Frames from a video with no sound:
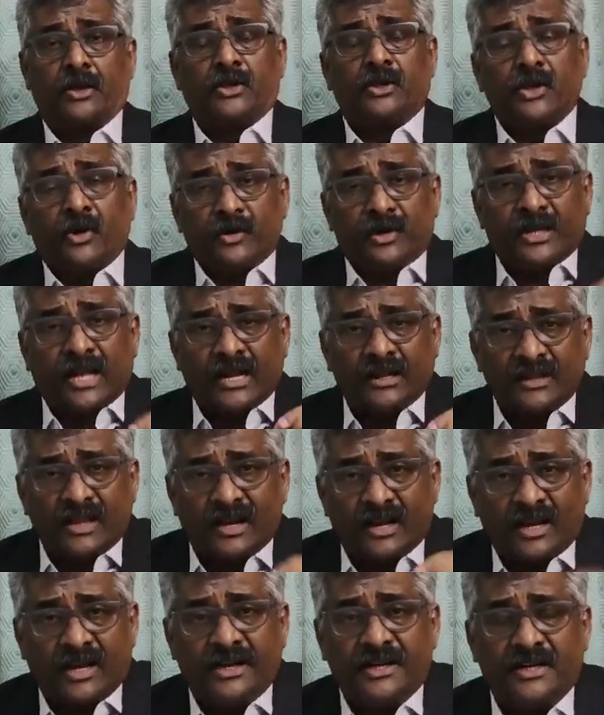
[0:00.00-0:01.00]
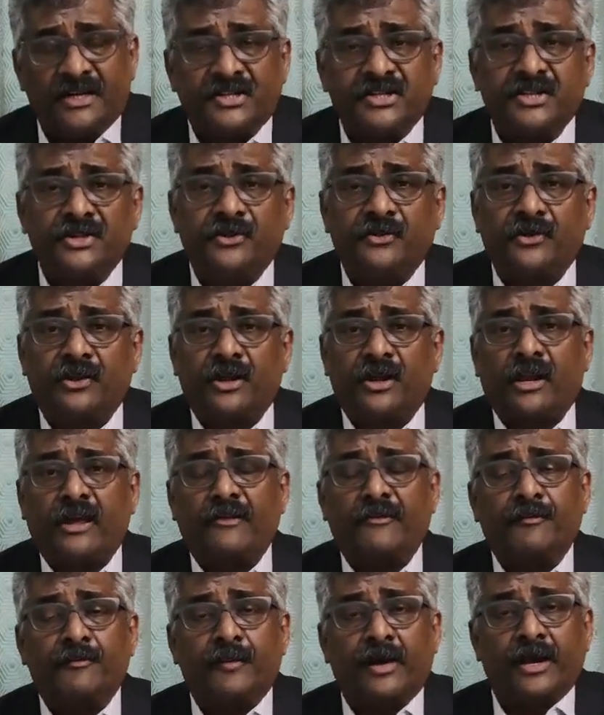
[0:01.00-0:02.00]
You have done the right decision in your
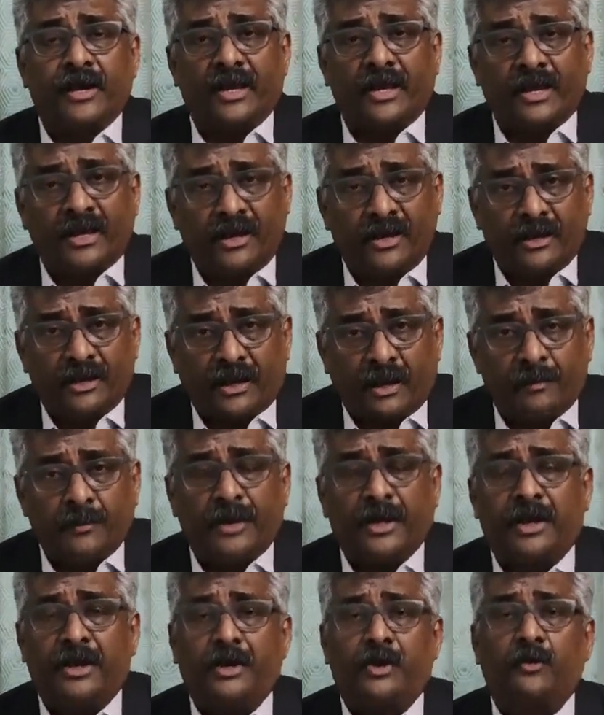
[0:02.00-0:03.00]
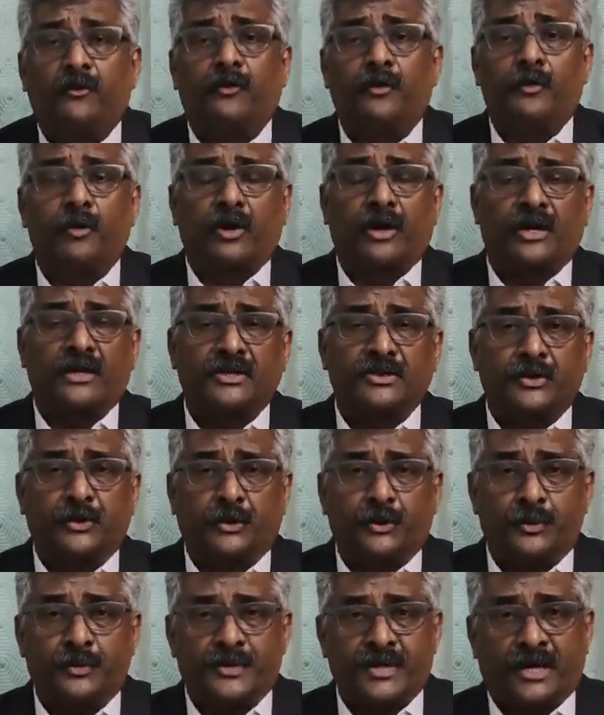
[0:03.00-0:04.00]
life by coming into Fibocan's
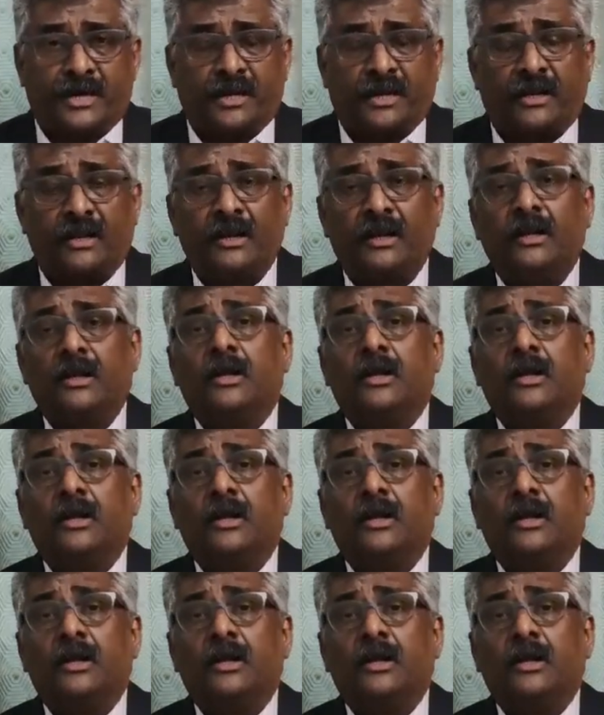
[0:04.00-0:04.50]
YouTube channel.